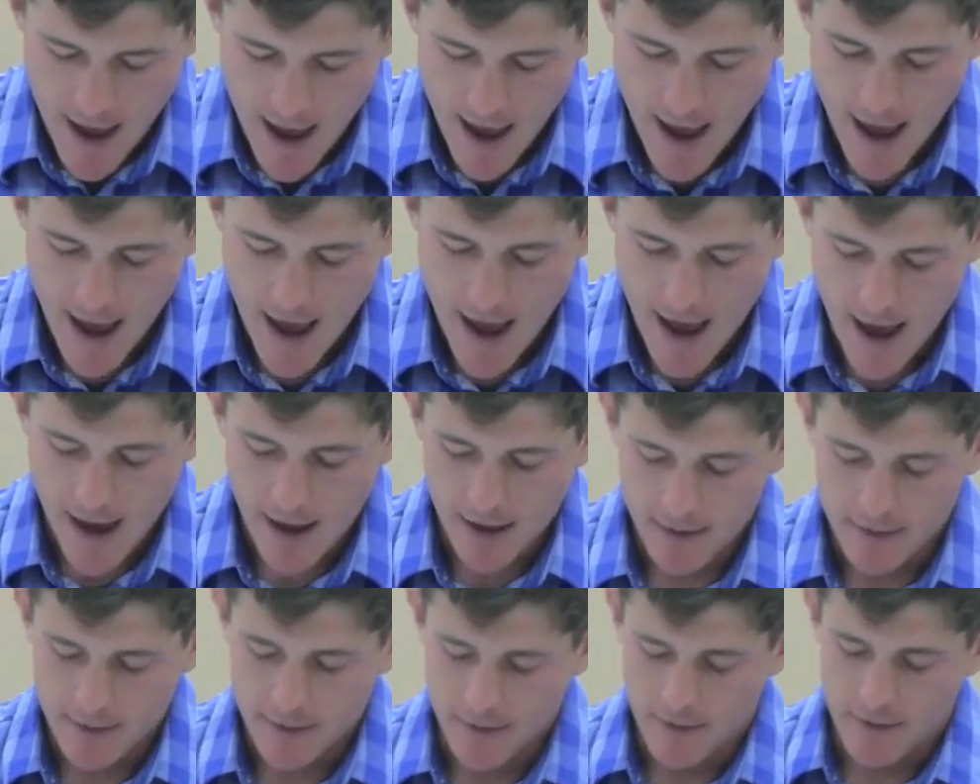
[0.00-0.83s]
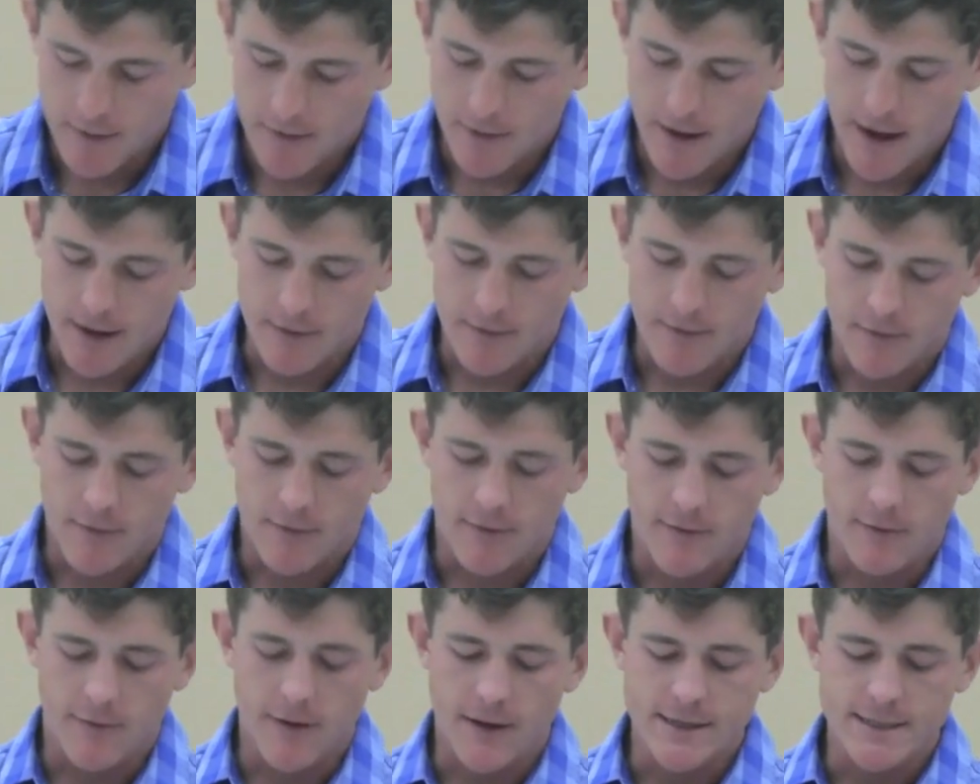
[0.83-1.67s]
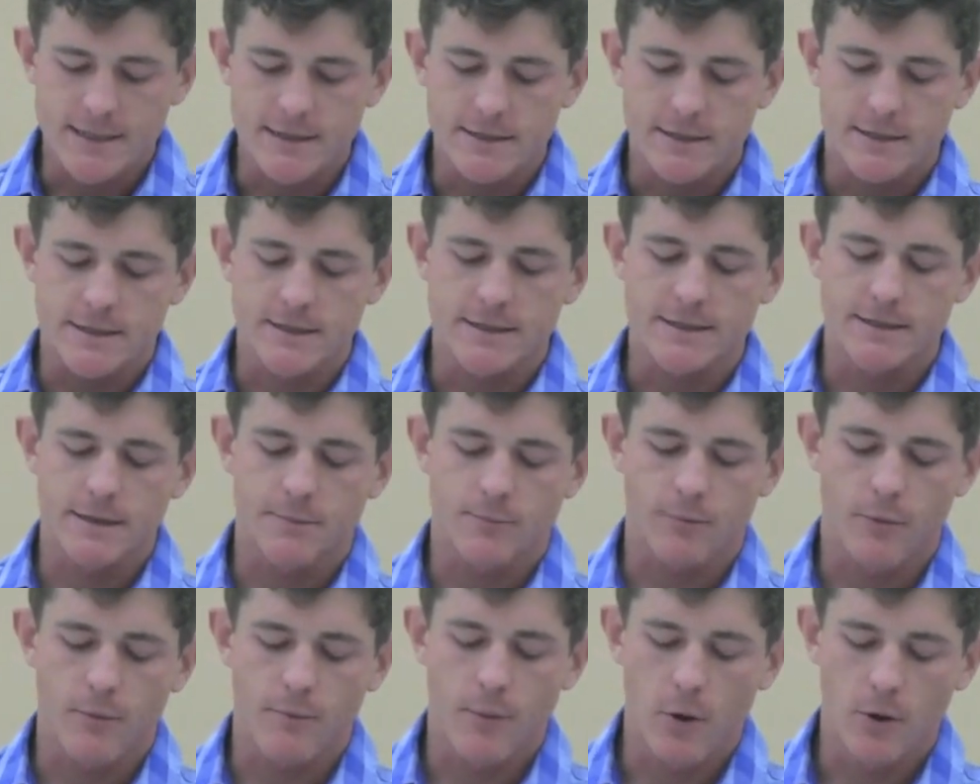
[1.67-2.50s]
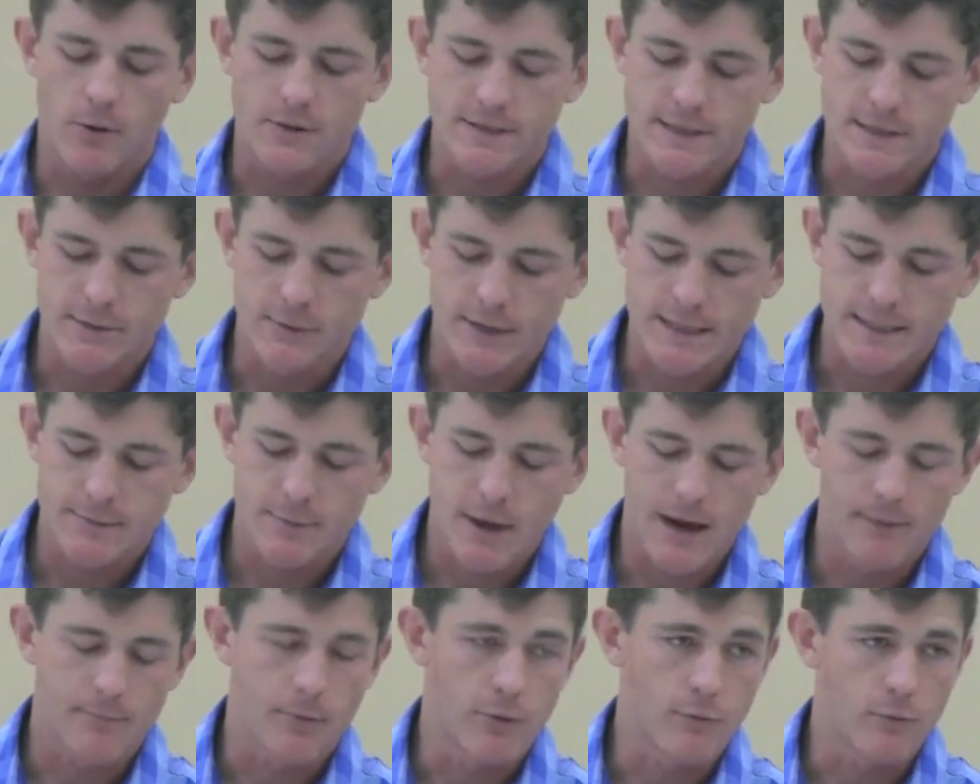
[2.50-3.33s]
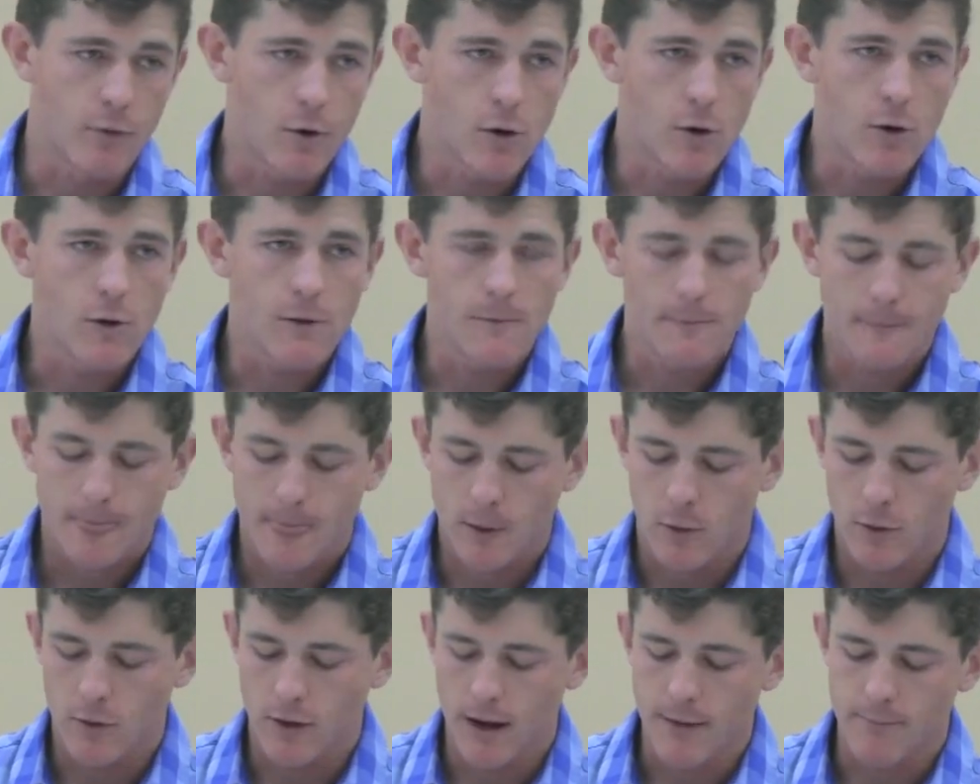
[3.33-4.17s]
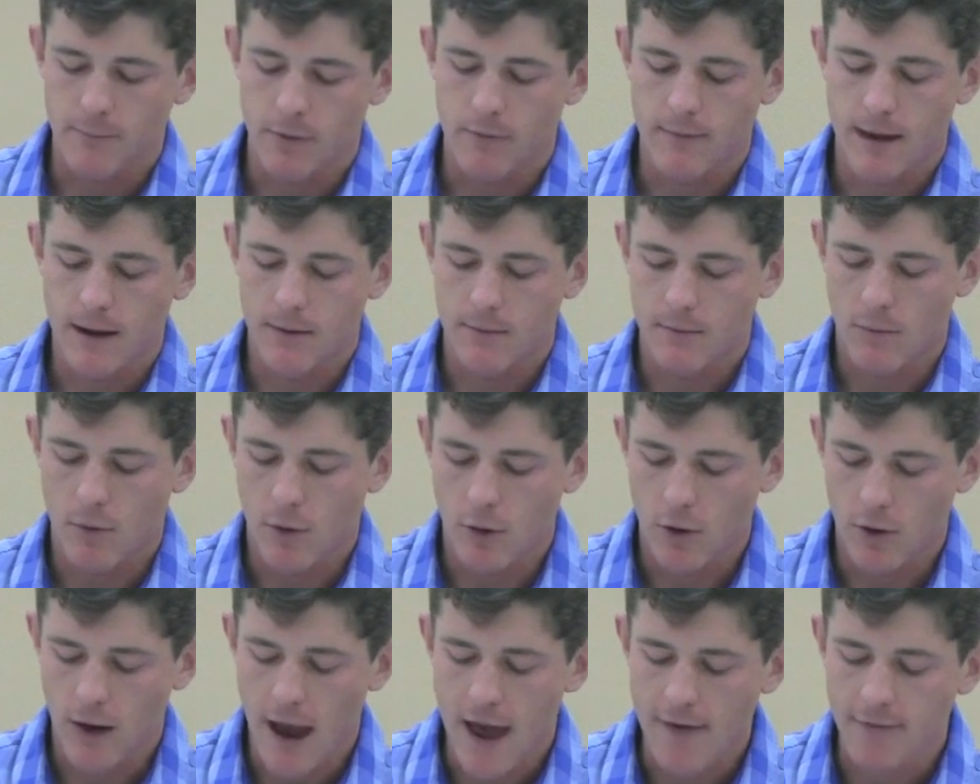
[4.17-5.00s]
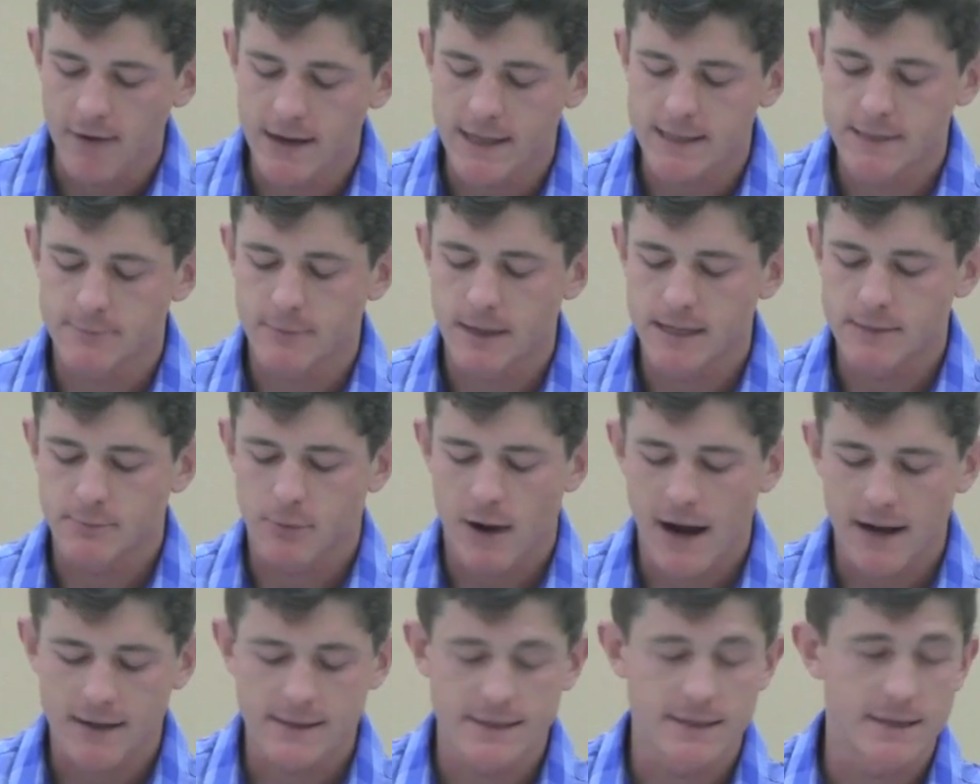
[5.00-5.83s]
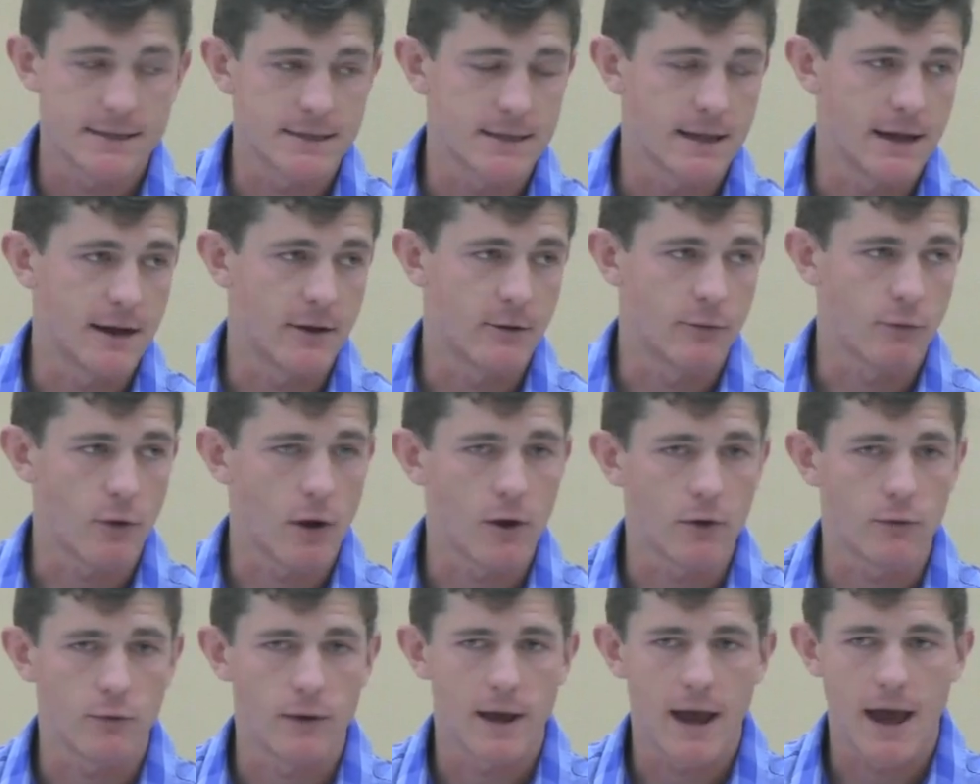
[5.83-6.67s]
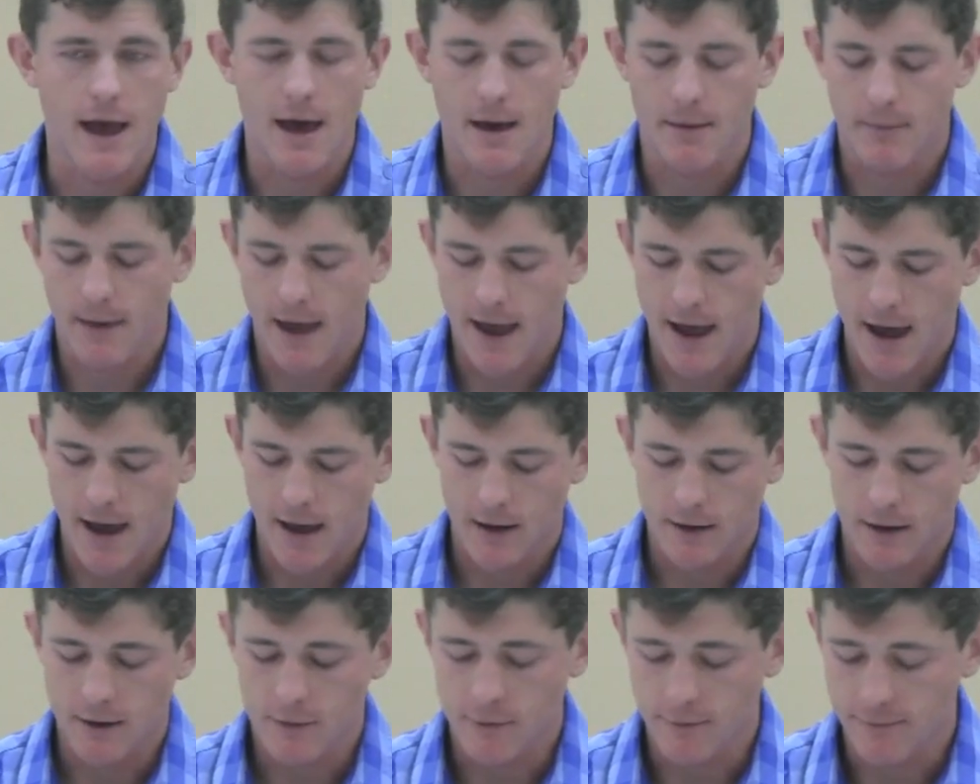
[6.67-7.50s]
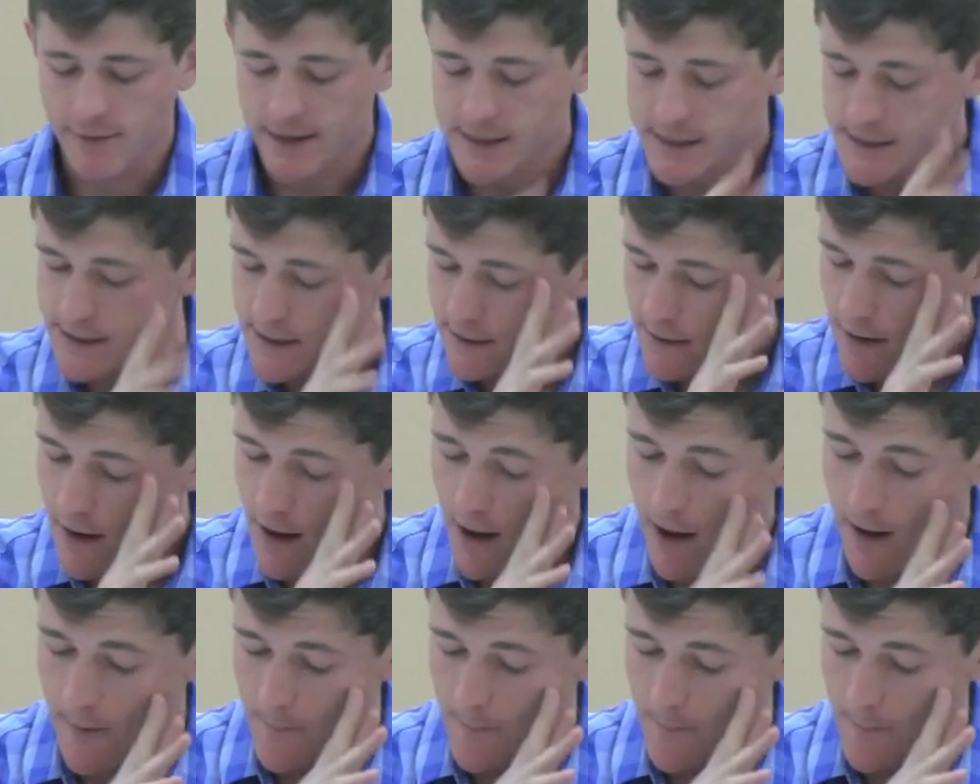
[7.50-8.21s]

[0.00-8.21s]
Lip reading: And it doesn't just propose to expand parole or implement more evidence-based practices like drug rehab and intervention.